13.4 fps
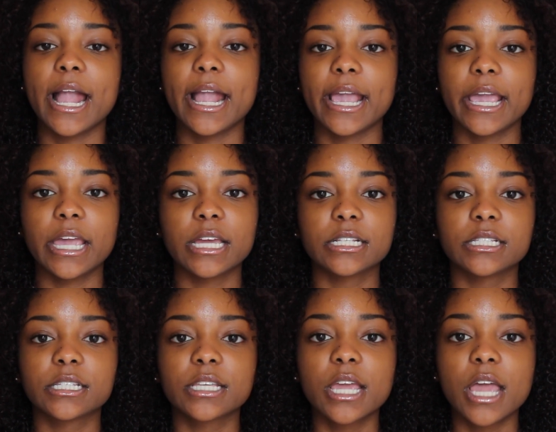
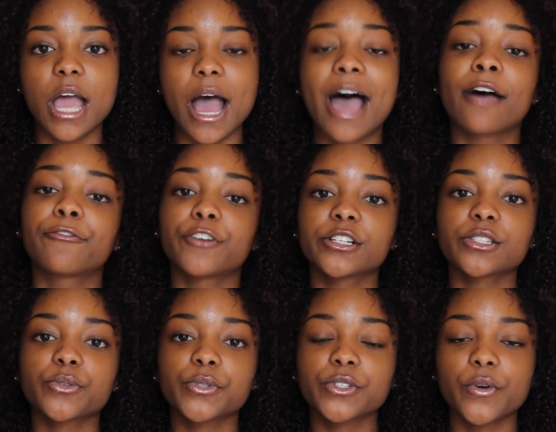And at
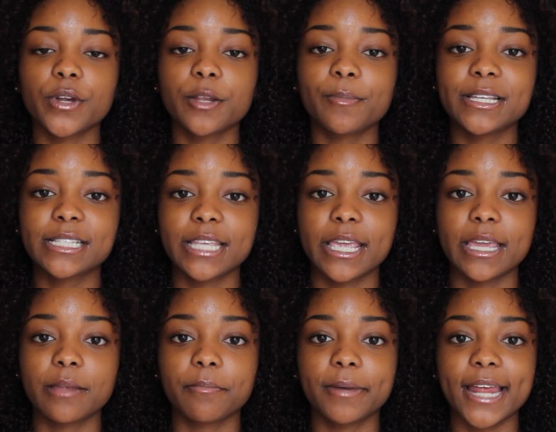first it was going to be 10,